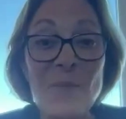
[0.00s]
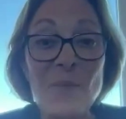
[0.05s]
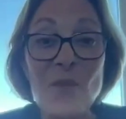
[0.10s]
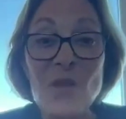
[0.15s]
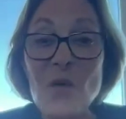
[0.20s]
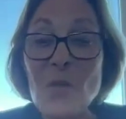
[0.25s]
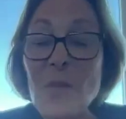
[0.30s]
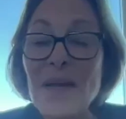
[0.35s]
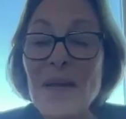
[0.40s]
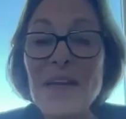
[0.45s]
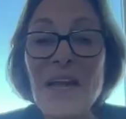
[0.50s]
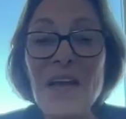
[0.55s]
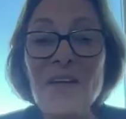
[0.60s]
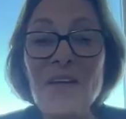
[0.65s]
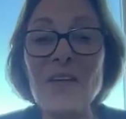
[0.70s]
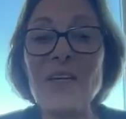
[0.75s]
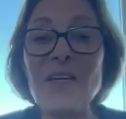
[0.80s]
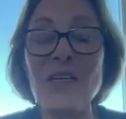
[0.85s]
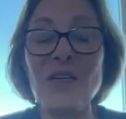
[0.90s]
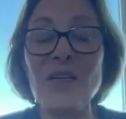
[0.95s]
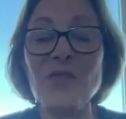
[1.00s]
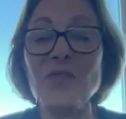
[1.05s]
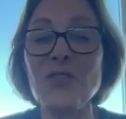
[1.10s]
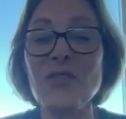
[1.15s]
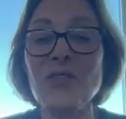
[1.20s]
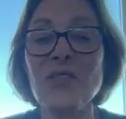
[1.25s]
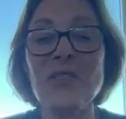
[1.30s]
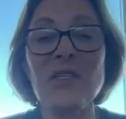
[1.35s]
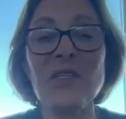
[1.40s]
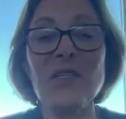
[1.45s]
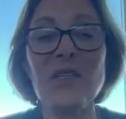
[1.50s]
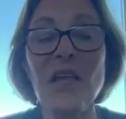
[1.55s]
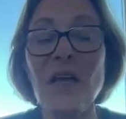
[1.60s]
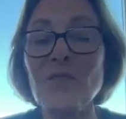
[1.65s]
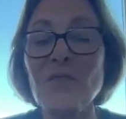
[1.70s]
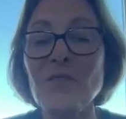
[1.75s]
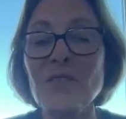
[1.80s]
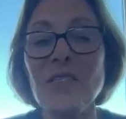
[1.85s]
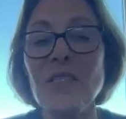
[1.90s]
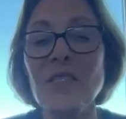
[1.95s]
You might have a kid who just
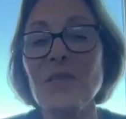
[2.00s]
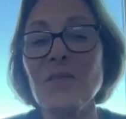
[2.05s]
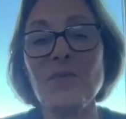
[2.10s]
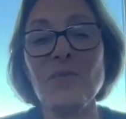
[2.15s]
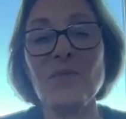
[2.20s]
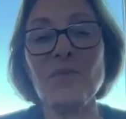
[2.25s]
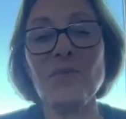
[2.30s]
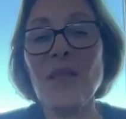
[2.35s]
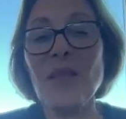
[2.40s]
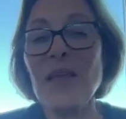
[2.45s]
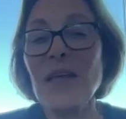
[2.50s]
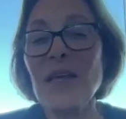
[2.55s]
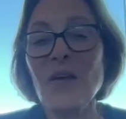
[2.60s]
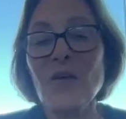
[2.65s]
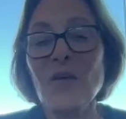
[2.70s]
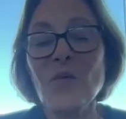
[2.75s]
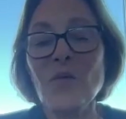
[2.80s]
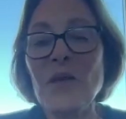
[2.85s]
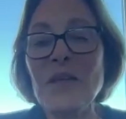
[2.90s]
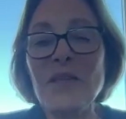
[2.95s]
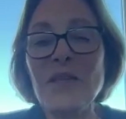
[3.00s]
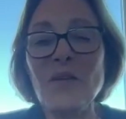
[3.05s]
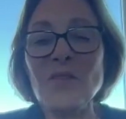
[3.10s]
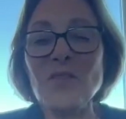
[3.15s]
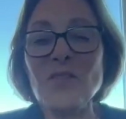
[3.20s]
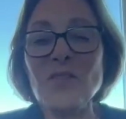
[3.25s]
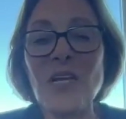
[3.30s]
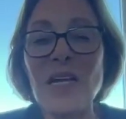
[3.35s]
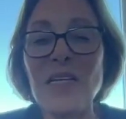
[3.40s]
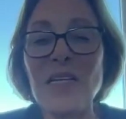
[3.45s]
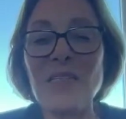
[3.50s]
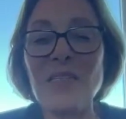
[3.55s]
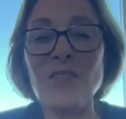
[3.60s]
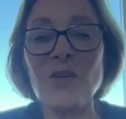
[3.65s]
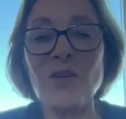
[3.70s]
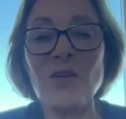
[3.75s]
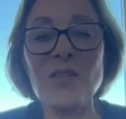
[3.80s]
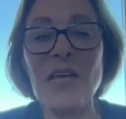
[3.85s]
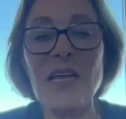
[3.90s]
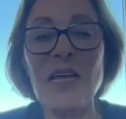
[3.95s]
loves to read their science
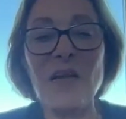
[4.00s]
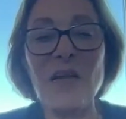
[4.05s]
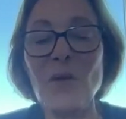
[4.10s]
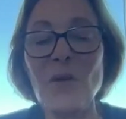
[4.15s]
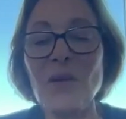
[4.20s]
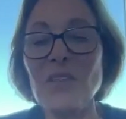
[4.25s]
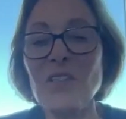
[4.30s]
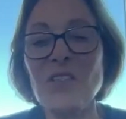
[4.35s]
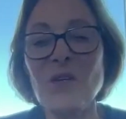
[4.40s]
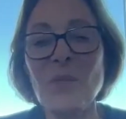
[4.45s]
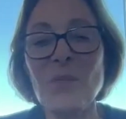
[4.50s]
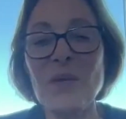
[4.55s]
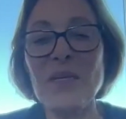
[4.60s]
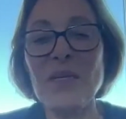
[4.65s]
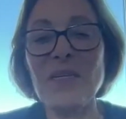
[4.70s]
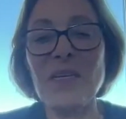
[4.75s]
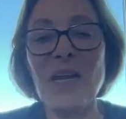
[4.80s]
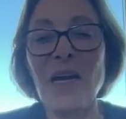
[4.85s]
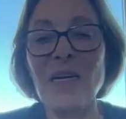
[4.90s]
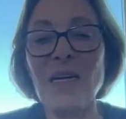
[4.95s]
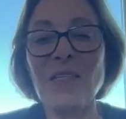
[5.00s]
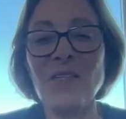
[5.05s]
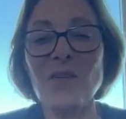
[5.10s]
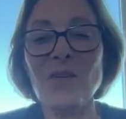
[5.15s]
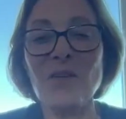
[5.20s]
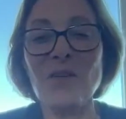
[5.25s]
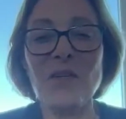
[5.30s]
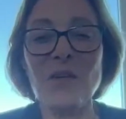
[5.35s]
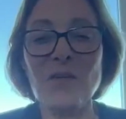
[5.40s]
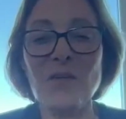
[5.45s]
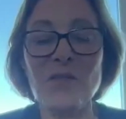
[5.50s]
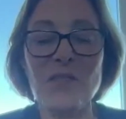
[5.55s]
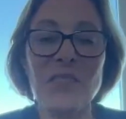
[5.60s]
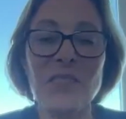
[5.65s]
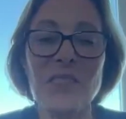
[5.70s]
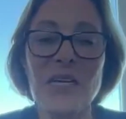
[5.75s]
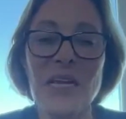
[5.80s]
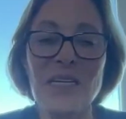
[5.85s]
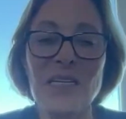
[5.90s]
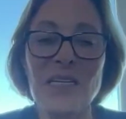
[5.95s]
all day and wants to be a doctor and knows
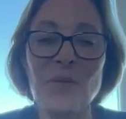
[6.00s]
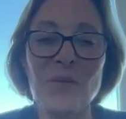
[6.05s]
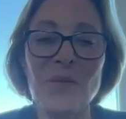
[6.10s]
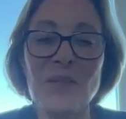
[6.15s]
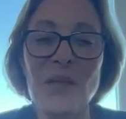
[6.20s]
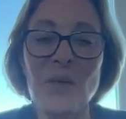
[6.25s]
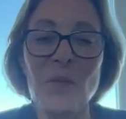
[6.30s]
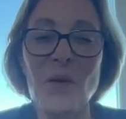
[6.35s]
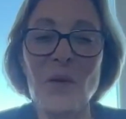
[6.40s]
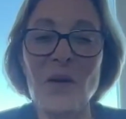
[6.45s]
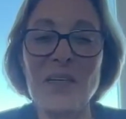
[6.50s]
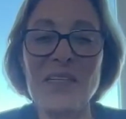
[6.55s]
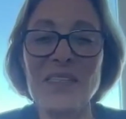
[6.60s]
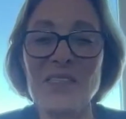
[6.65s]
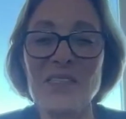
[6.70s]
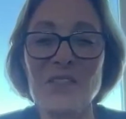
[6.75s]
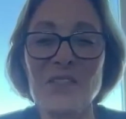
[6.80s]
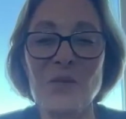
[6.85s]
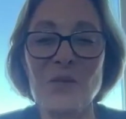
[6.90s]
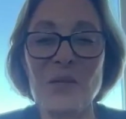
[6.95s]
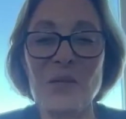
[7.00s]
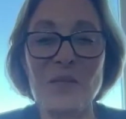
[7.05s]
exactly what they want to do.